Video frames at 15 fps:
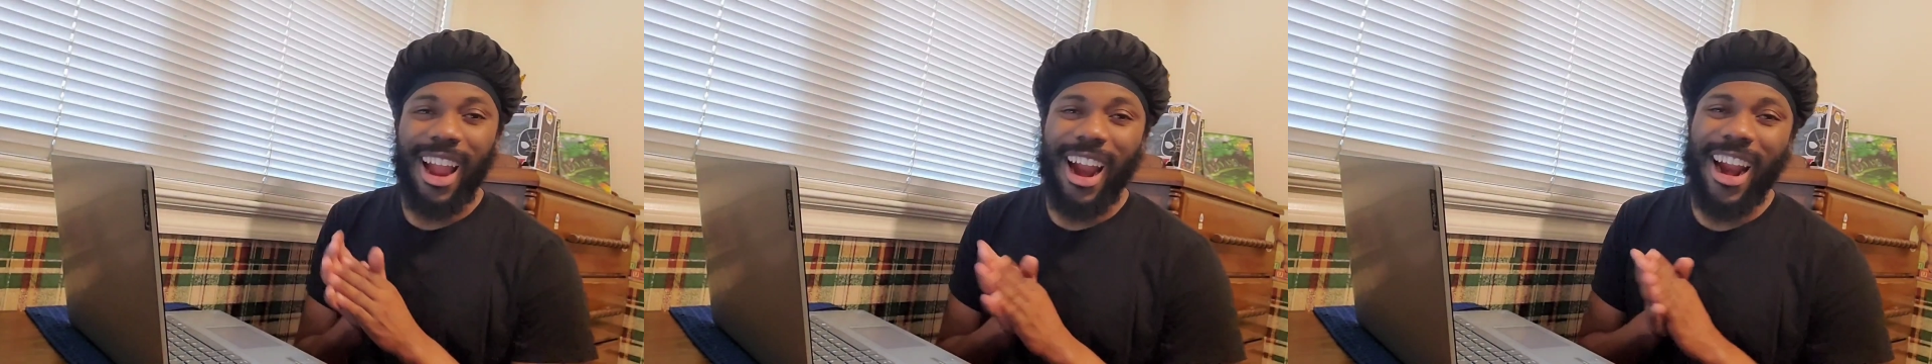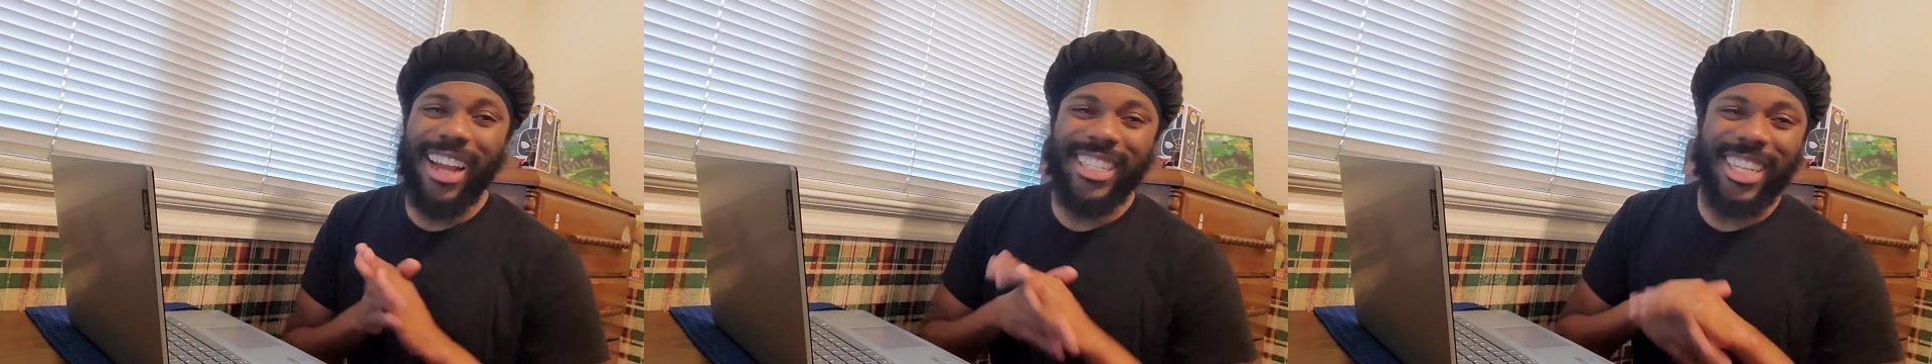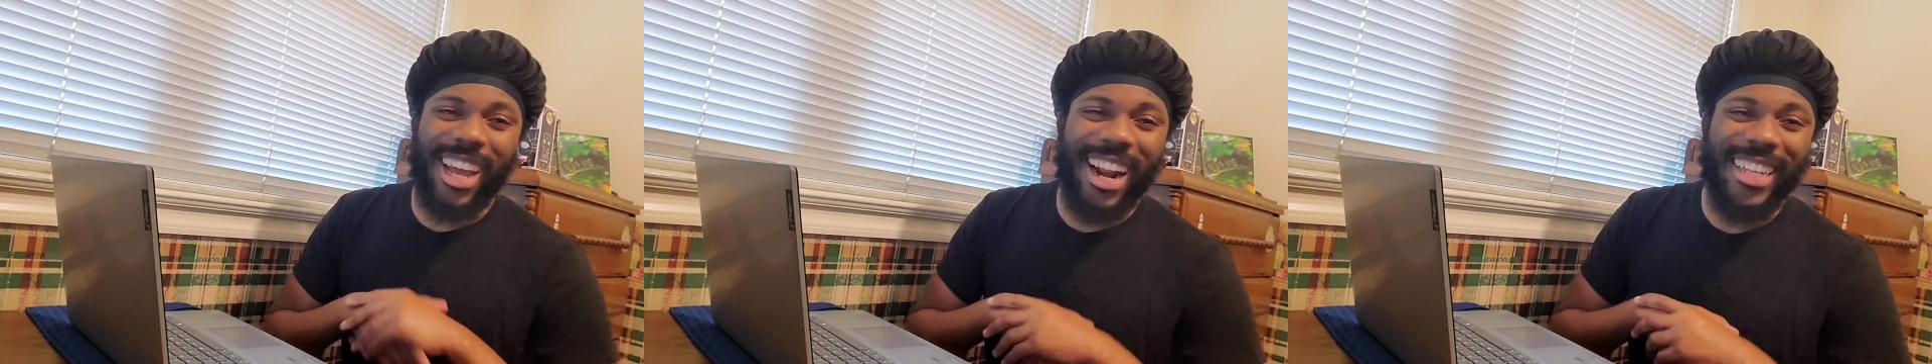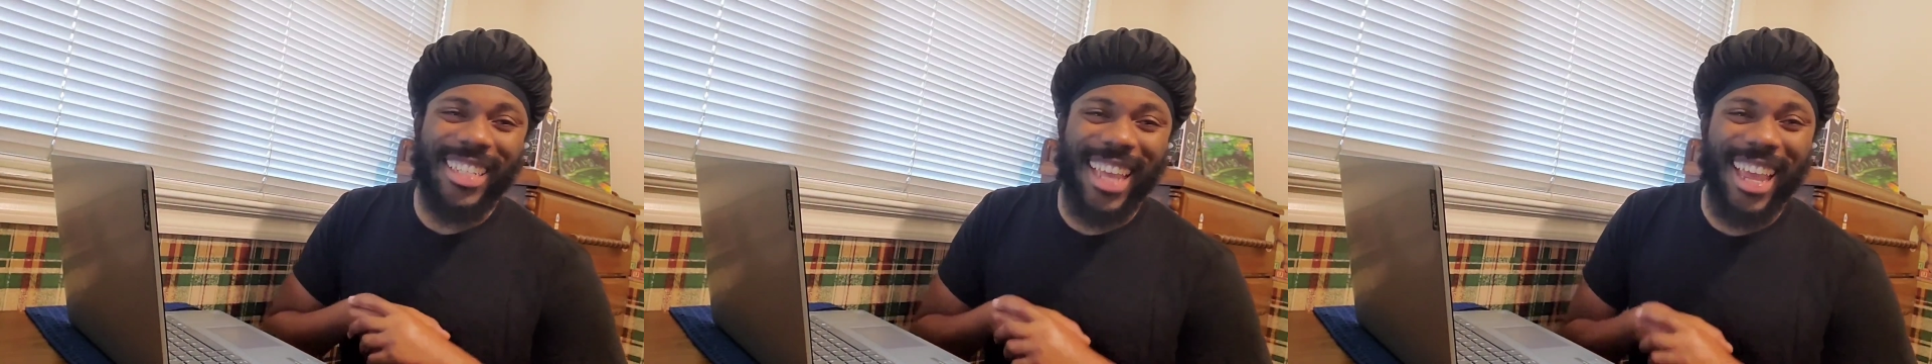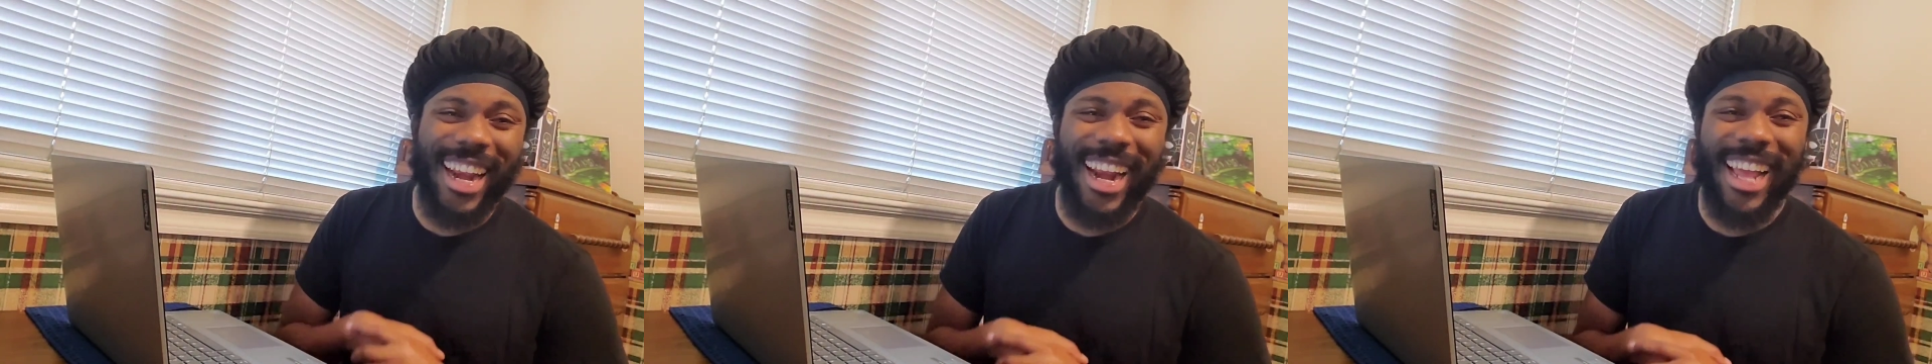All right, y'all, that's
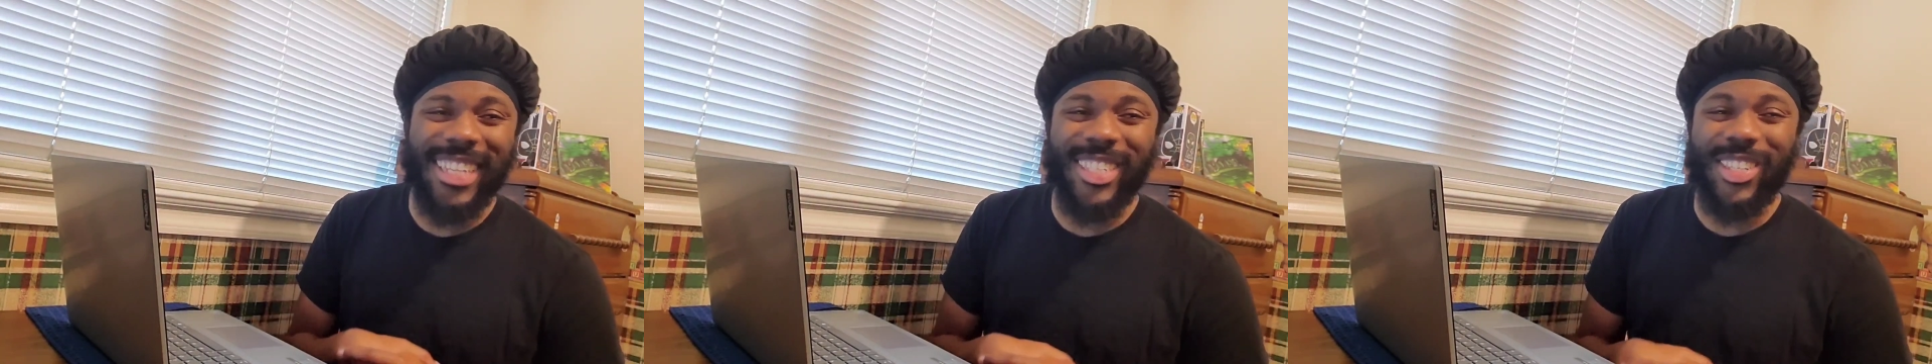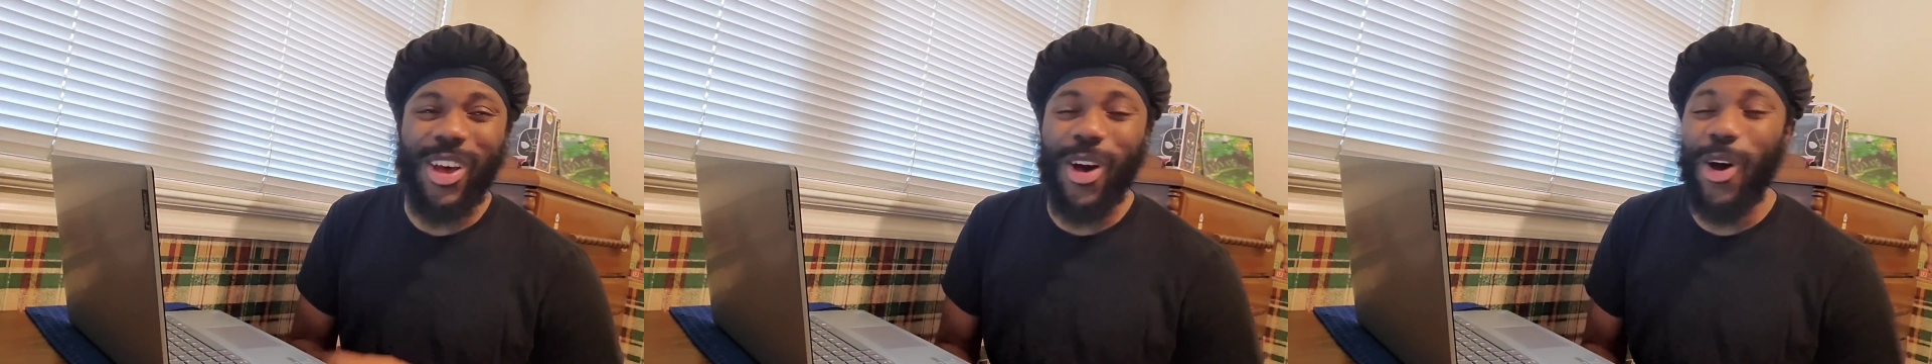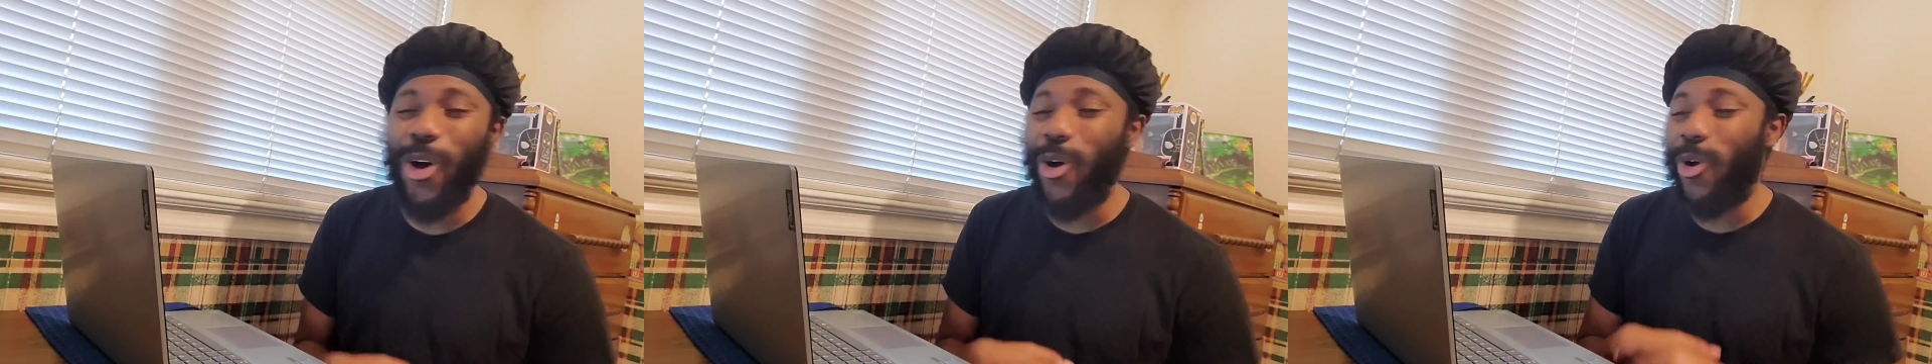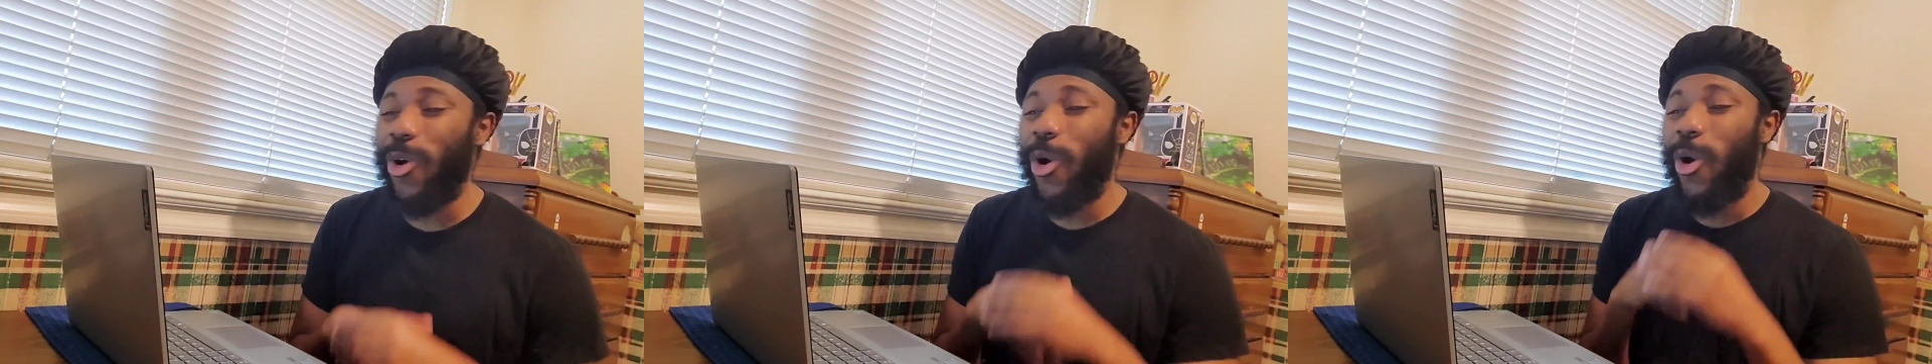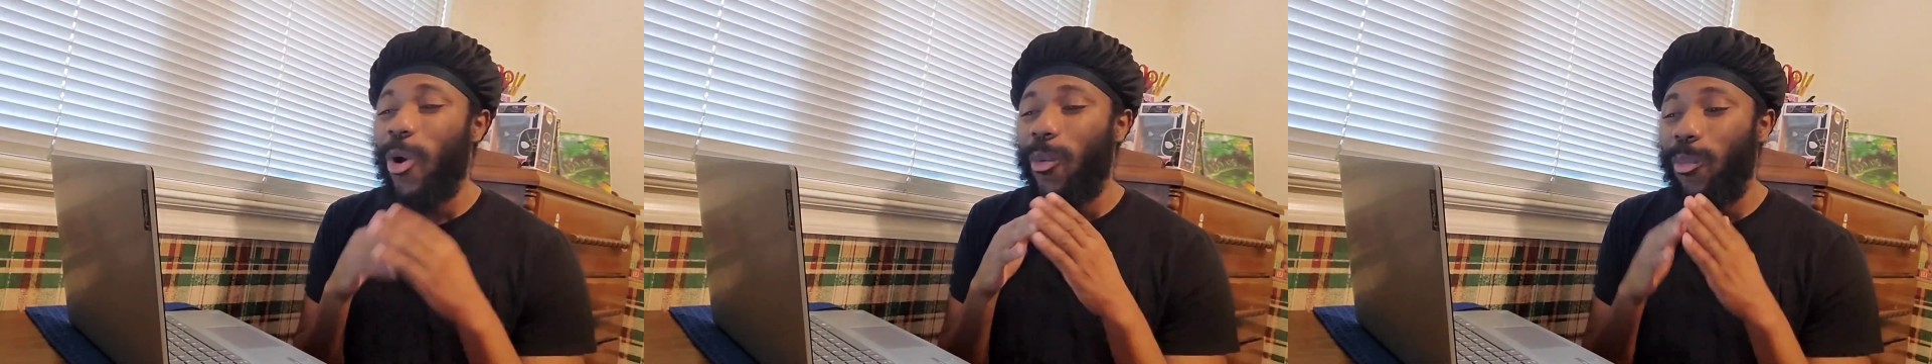the end of that song.